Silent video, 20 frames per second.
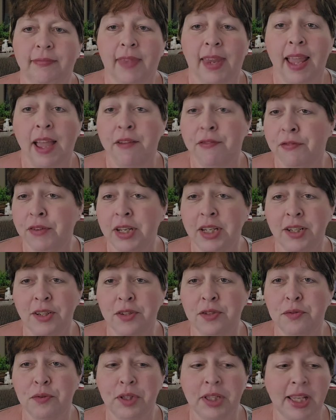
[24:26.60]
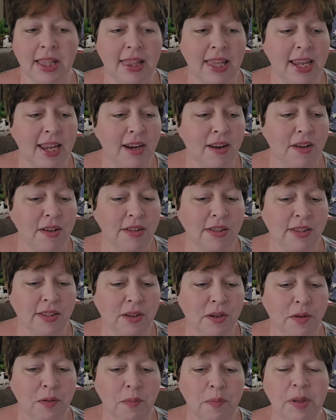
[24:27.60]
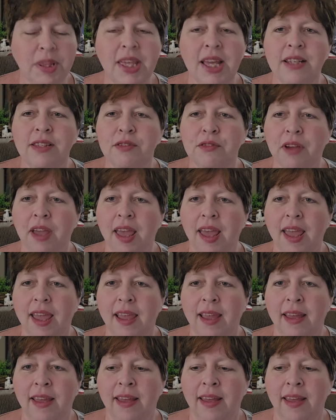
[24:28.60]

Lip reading: I finished really late also, but that's okay.